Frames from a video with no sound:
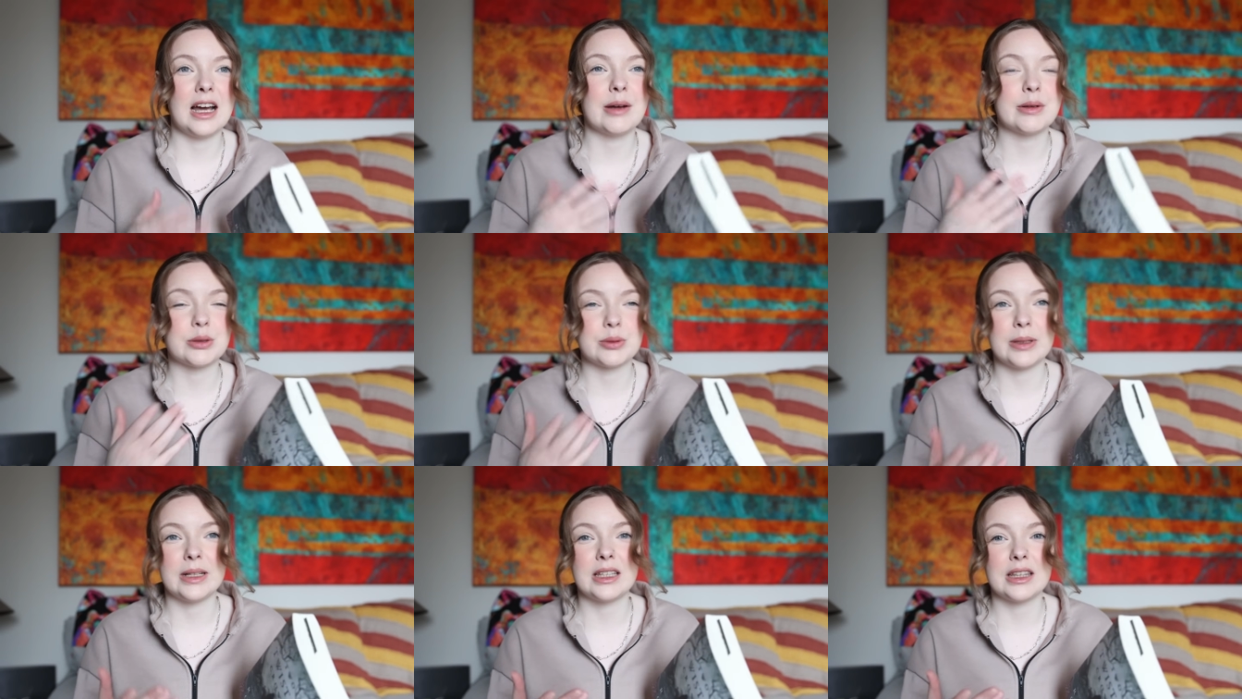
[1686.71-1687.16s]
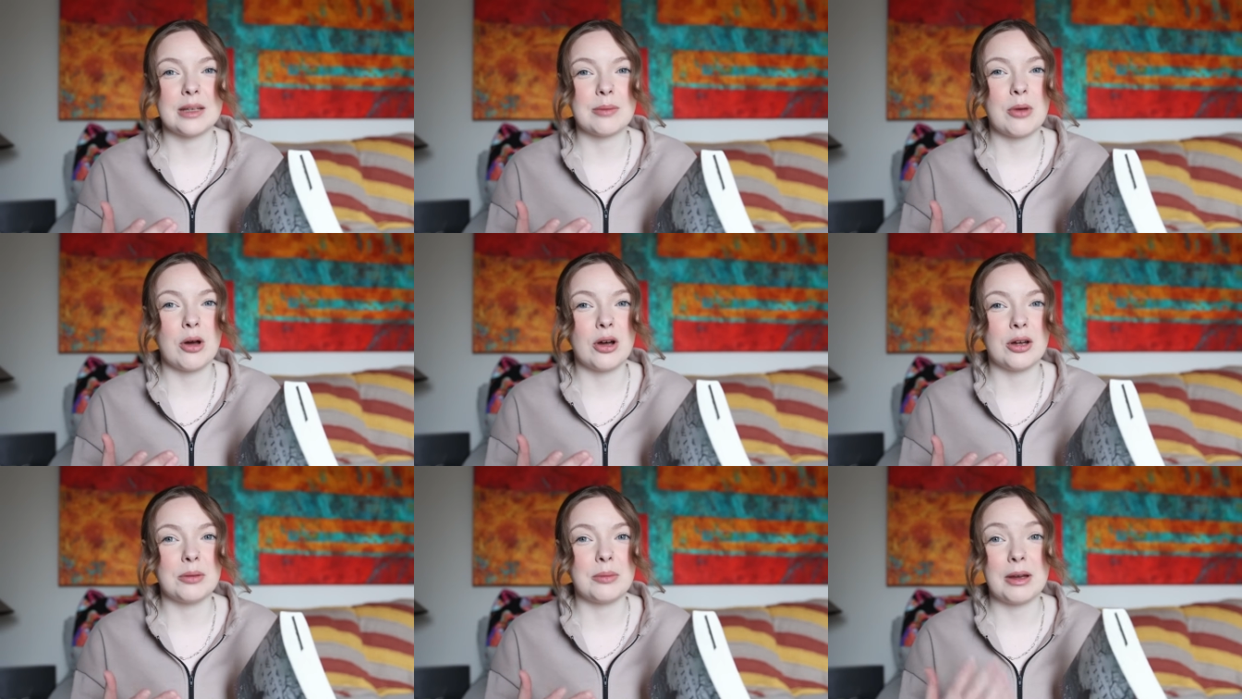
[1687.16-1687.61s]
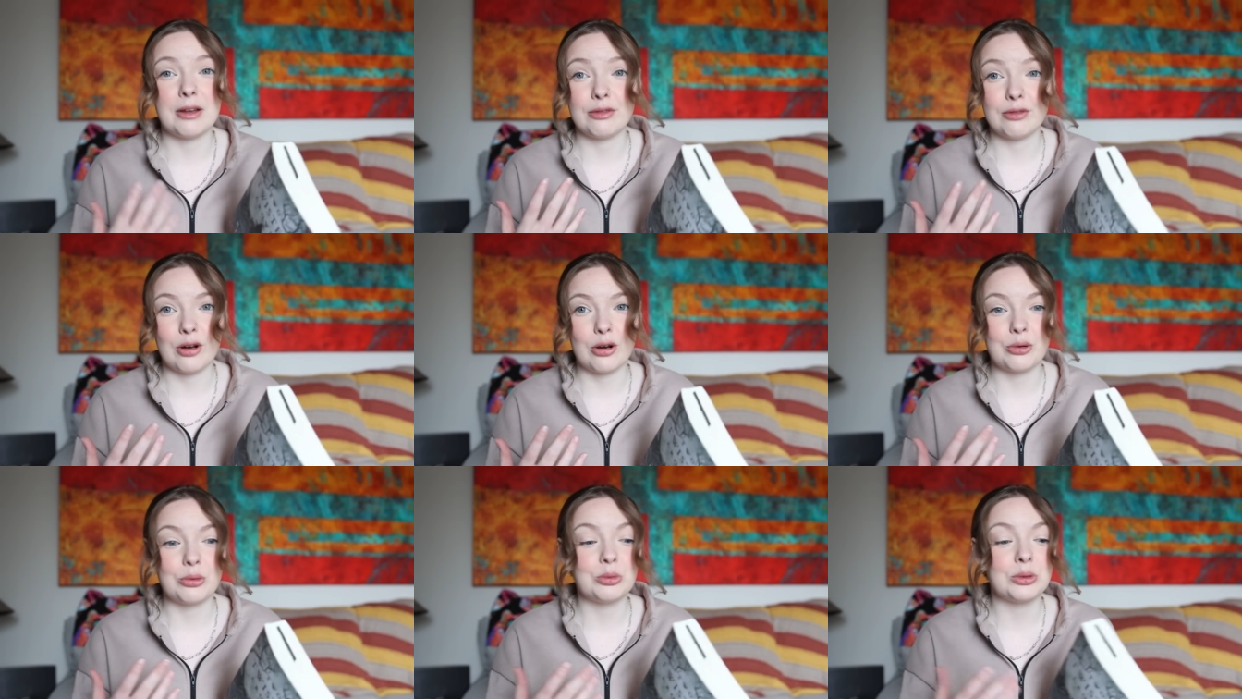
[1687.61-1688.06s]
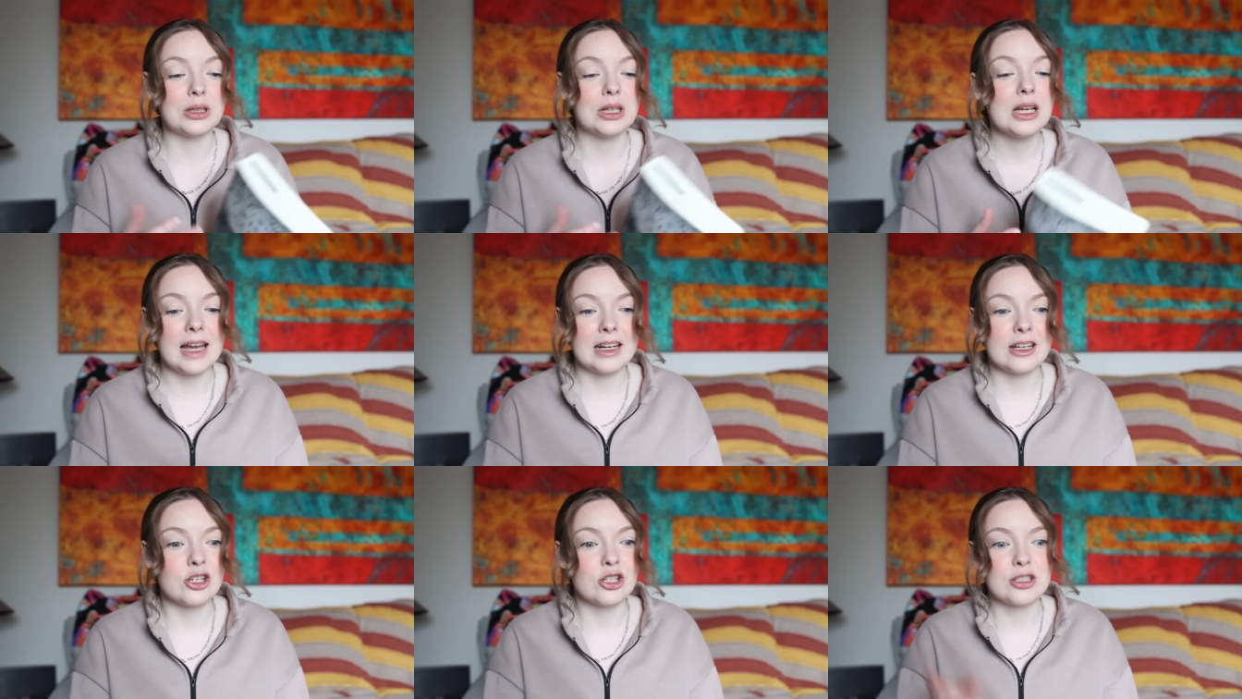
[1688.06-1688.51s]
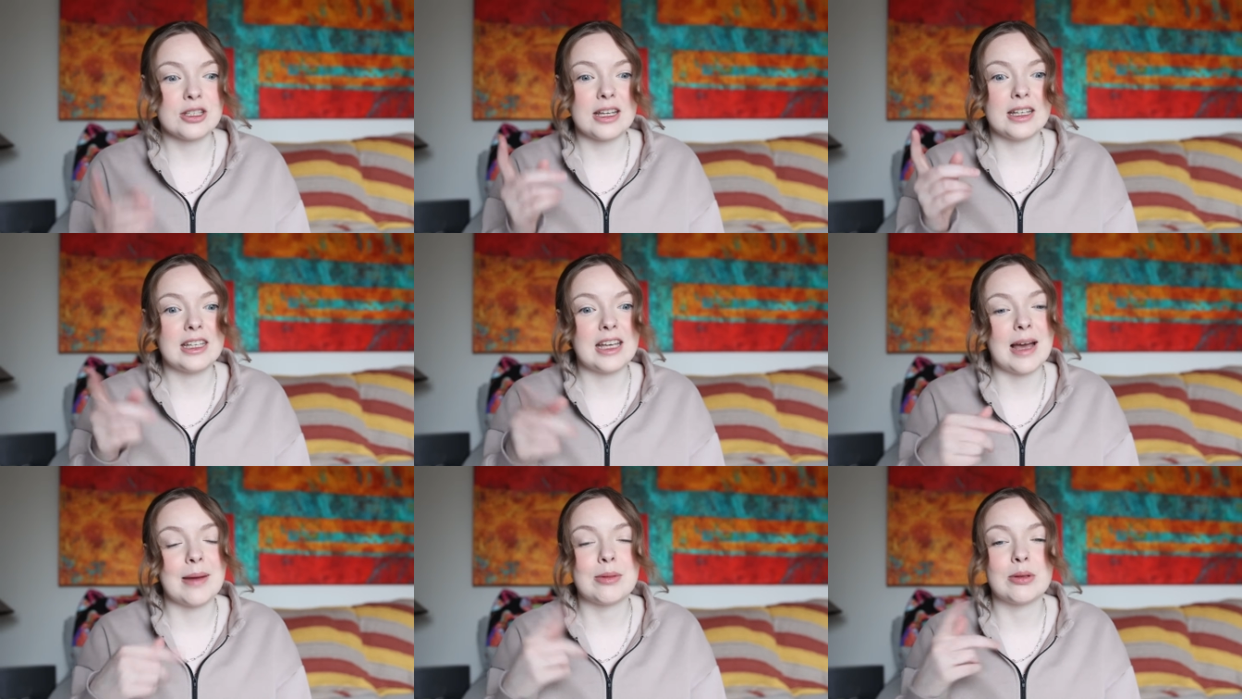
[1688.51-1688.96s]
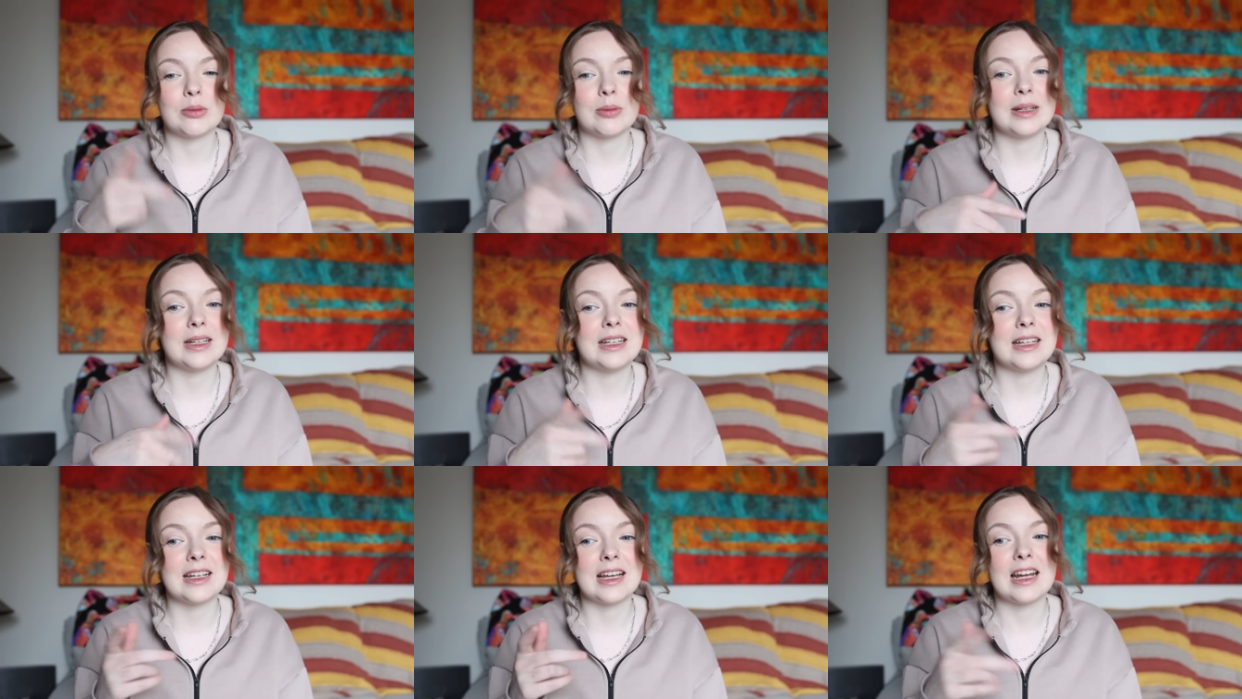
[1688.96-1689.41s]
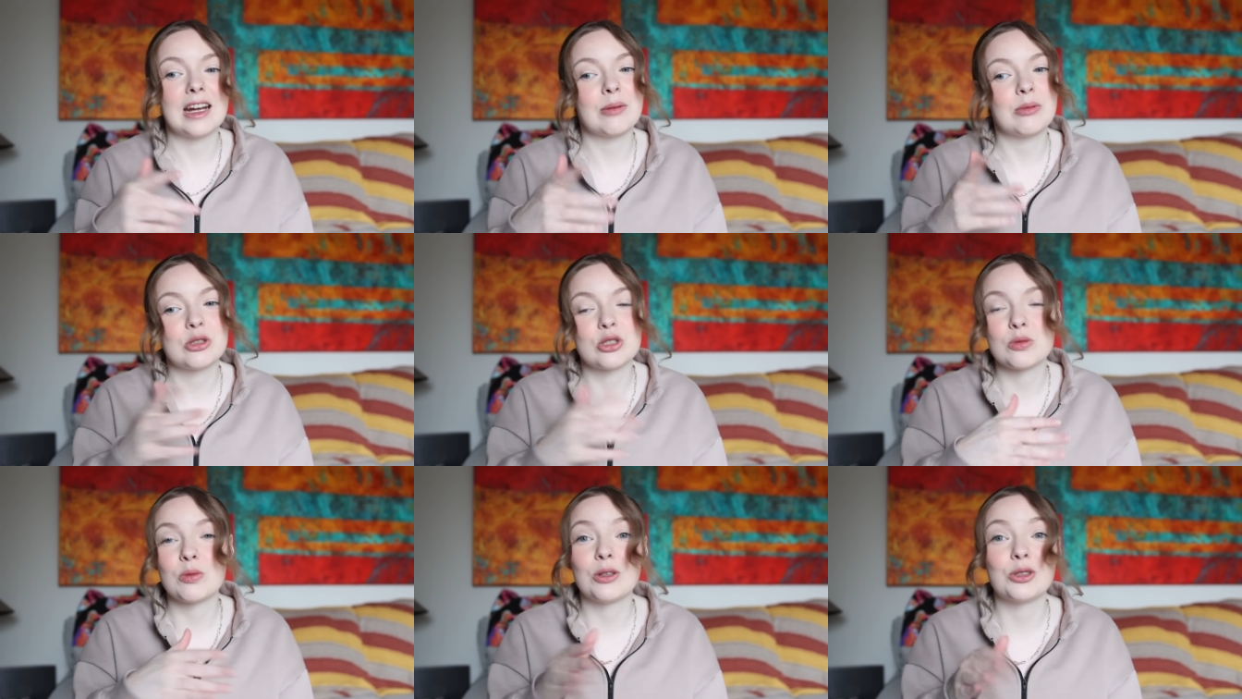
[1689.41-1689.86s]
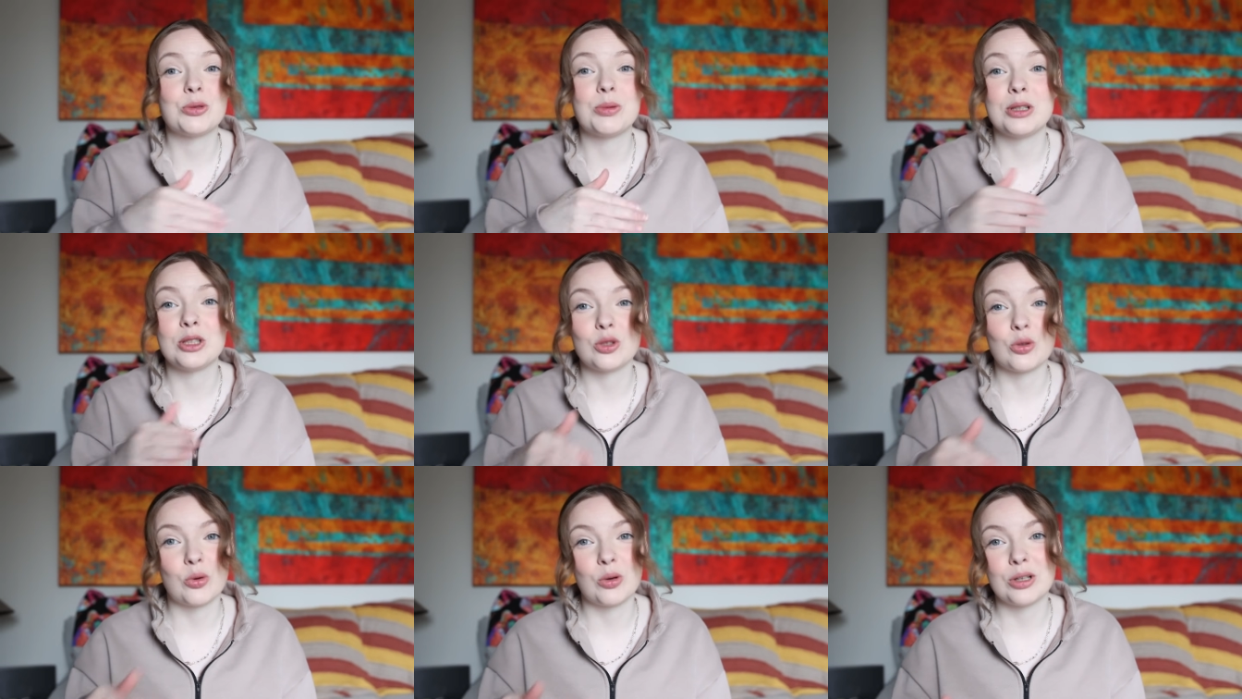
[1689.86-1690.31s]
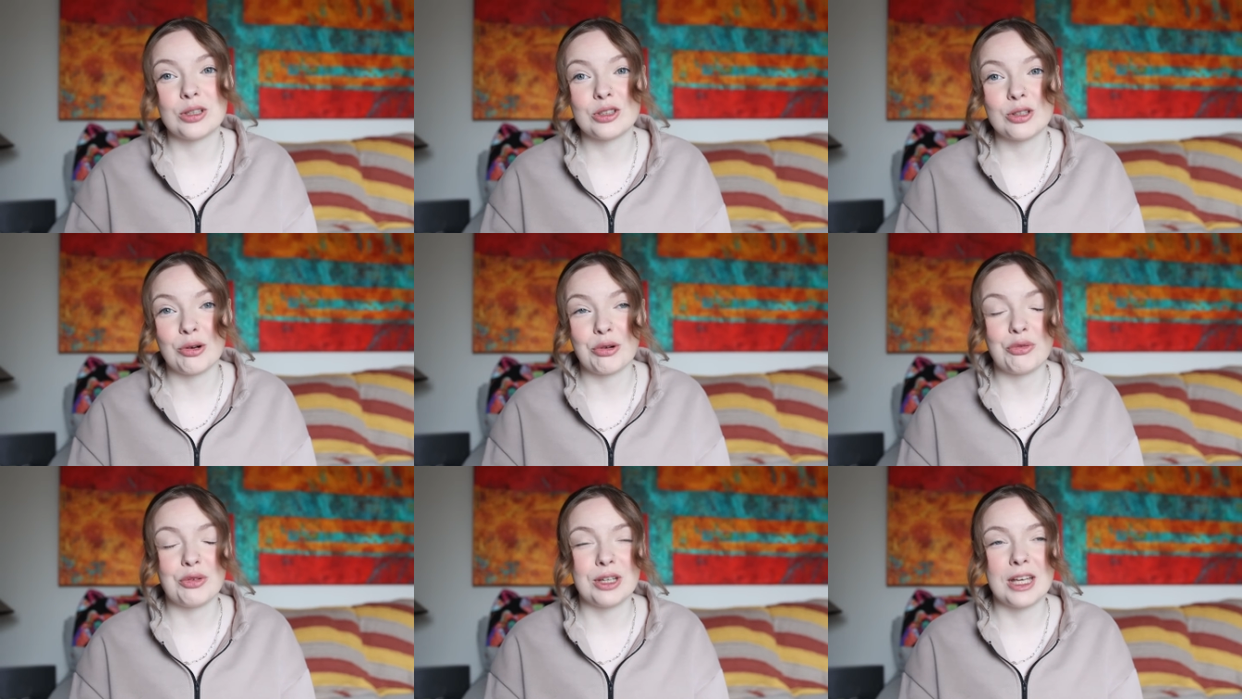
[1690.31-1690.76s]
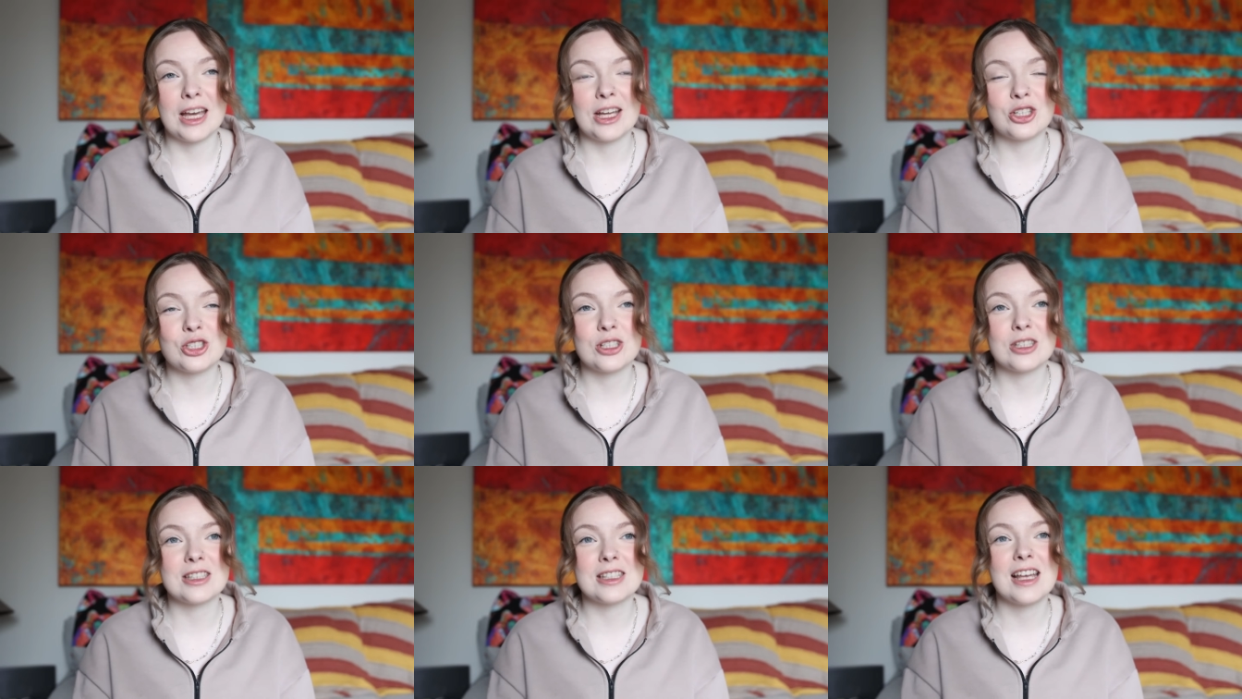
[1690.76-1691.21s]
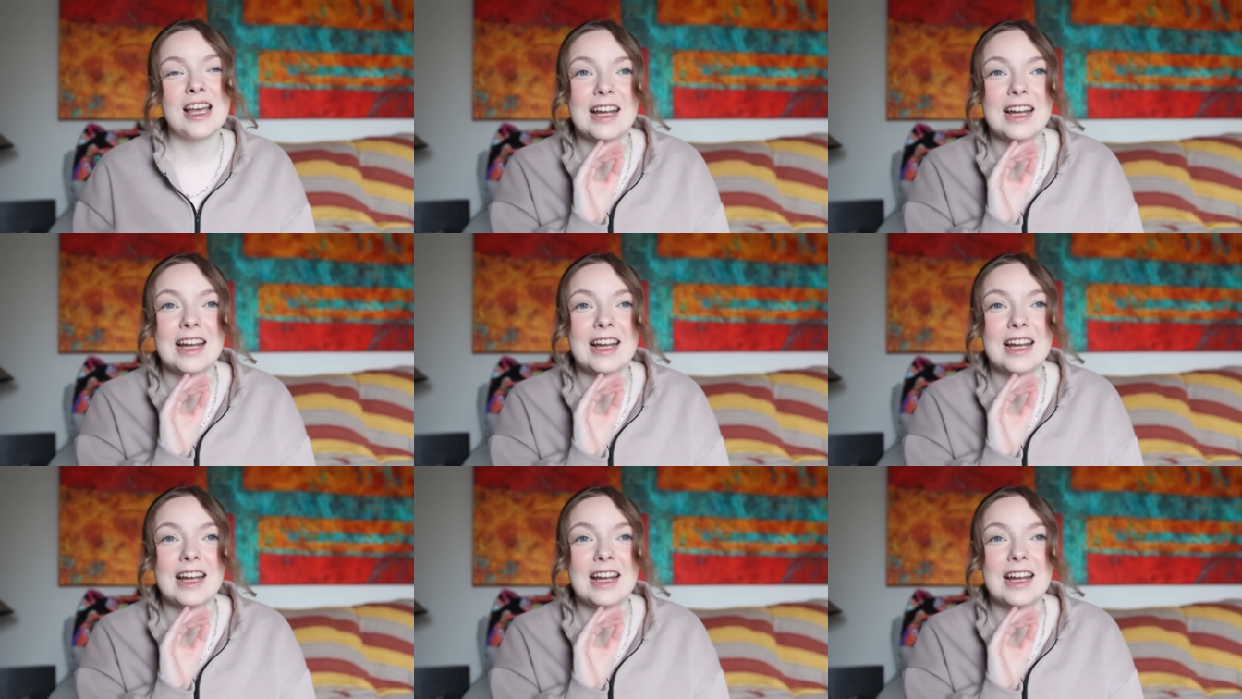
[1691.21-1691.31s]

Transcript: I was reading them on my phone and I just like kept reading and I would just want to ignore notifications.